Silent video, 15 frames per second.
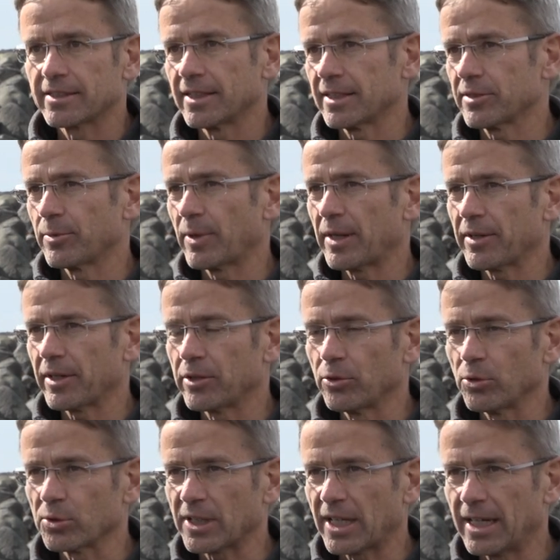That's why they're
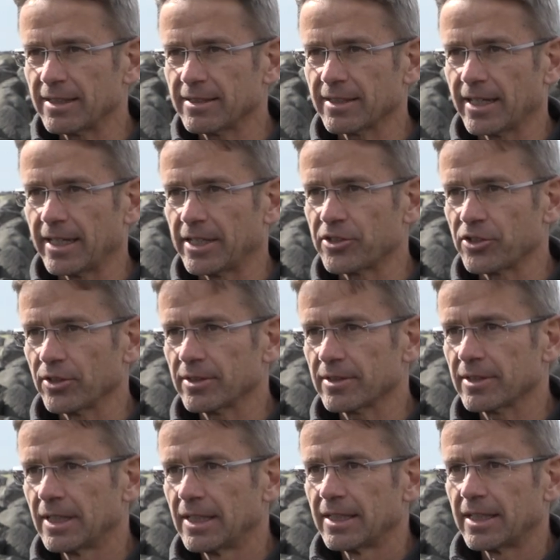called ice ages.